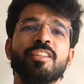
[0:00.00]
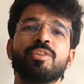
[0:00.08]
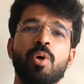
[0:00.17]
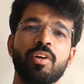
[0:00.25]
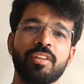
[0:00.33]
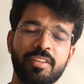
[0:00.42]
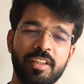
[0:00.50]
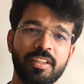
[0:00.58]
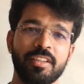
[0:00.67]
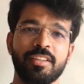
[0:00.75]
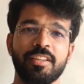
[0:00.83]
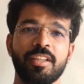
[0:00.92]
songs and
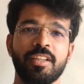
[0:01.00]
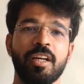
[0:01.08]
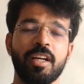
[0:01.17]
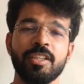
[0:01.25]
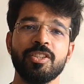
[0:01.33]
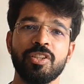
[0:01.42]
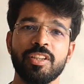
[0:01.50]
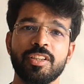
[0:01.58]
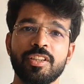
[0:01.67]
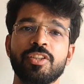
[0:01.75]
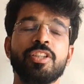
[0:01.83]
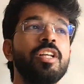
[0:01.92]
this
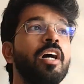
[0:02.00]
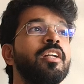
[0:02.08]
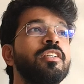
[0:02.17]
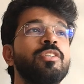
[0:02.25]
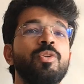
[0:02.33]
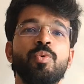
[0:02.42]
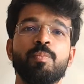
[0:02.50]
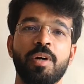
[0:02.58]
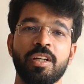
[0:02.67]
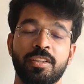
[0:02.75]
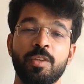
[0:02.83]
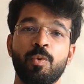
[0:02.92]
Chidananda
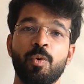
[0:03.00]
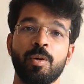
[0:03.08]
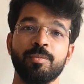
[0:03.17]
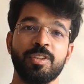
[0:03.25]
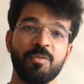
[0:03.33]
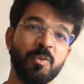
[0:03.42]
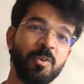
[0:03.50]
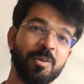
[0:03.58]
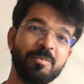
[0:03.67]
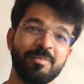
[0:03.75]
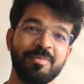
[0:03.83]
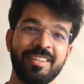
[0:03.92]
Rupa, Sivoham,
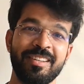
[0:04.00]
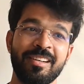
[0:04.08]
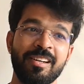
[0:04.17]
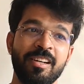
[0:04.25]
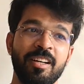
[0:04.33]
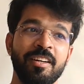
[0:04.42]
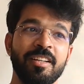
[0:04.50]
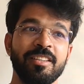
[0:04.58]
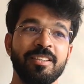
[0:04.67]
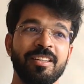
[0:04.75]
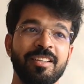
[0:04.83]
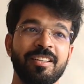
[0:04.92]
Sivoham.
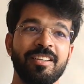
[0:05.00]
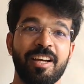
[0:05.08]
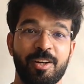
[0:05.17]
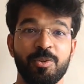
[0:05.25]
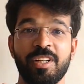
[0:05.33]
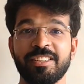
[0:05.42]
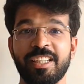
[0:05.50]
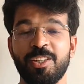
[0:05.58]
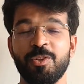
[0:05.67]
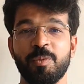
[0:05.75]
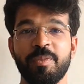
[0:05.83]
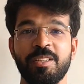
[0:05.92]
I don't
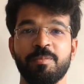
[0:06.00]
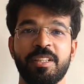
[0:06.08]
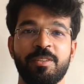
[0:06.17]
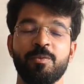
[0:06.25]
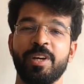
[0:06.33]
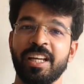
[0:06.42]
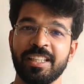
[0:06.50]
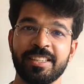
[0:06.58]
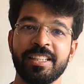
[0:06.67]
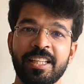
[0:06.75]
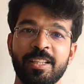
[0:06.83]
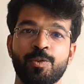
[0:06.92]
exactly know means, but when I
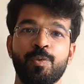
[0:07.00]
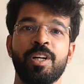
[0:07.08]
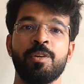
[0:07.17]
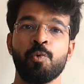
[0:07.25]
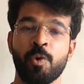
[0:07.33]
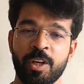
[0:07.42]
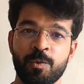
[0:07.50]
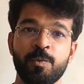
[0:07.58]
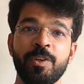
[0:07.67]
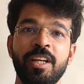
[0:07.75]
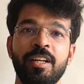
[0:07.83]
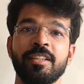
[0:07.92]
say this word, what I
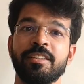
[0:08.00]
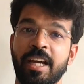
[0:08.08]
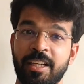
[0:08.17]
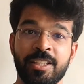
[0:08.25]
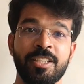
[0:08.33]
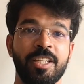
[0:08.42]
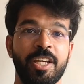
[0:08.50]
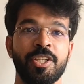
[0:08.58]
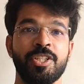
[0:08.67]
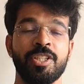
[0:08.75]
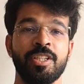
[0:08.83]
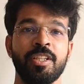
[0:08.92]
feel is that
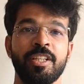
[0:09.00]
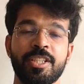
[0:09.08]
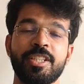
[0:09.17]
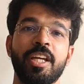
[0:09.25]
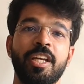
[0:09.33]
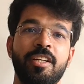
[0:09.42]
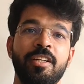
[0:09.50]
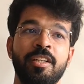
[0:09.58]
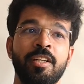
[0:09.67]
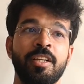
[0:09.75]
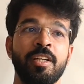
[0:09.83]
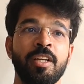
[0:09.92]
state,
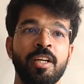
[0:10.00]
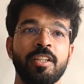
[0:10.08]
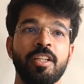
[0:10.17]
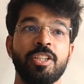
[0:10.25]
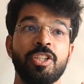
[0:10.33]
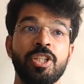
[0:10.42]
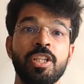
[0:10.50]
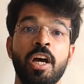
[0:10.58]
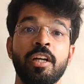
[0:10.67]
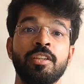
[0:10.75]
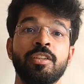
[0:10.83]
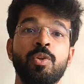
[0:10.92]
that
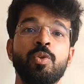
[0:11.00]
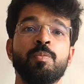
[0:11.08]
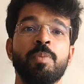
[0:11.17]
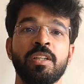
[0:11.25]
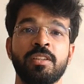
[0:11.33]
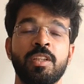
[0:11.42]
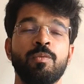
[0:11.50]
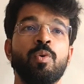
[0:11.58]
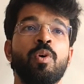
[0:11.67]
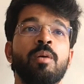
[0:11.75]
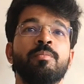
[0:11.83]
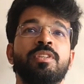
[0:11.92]
Chidananda Rupa,
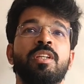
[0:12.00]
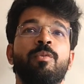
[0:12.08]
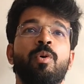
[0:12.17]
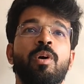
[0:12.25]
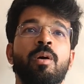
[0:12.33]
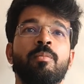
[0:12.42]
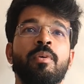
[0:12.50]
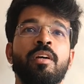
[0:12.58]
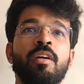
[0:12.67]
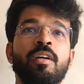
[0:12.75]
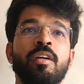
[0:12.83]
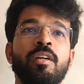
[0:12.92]
Sivoham, Sivoham.
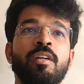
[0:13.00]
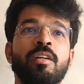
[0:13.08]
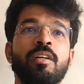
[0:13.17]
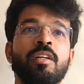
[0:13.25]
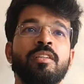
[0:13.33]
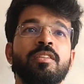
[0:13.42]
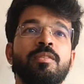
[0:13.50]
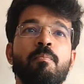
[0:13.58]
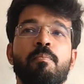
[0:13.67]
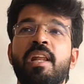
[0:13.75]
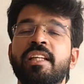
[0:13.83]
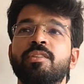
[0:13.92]
This
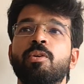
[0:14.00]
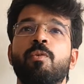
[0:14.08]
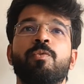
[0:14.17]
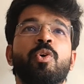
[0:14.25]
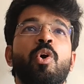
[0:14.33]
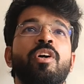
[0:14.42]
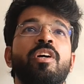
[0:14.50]
bliss of